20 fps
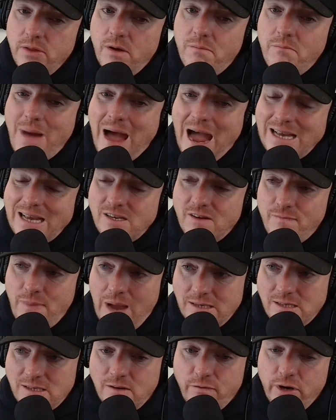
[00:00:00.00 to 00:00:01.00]
The massive,
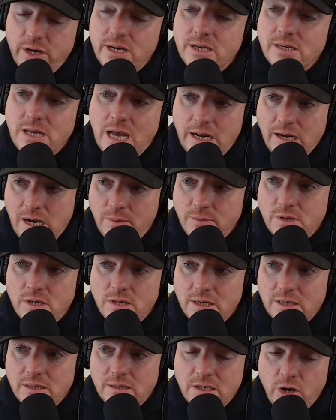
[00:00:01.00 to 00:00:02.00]
massive redesign comes
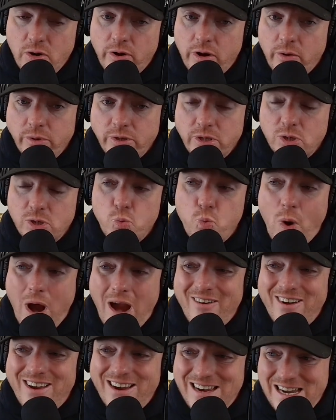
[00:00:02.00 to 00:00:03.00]
to the interior, which is
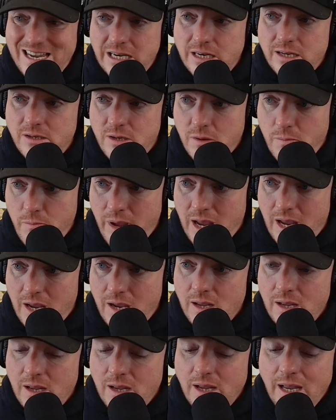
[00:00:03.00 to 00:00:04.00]
where it needed to
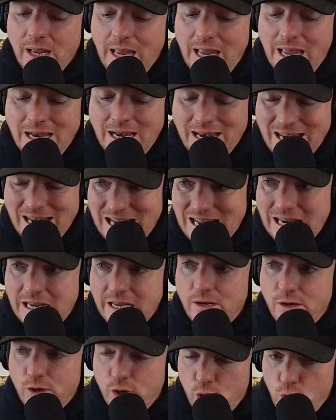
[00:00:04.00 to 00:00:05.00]
be. It
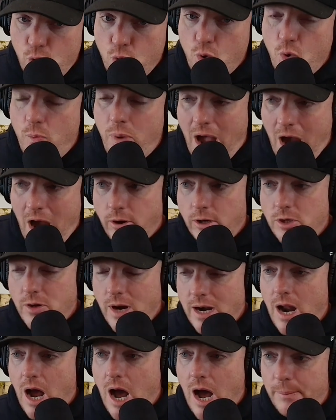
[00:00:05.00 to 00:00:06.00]
needed new
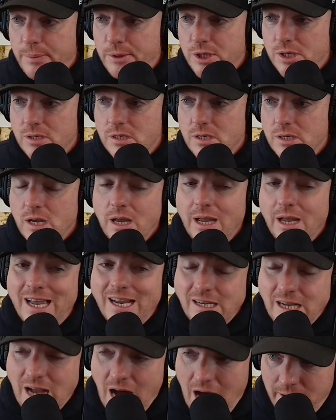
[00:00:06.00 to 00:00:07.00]
powertrain options.
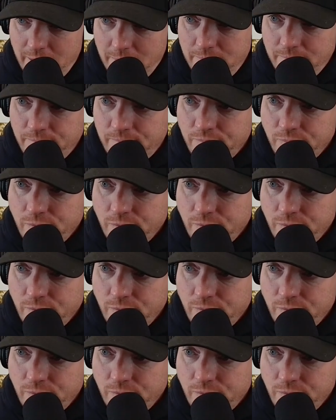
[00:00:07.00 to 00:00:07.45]
It got them.